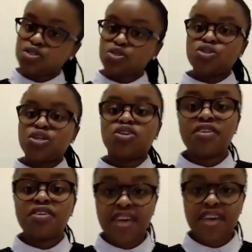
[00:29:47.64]
and
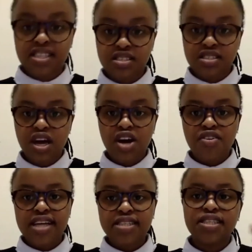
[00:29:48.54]
socioeconomic factors, right,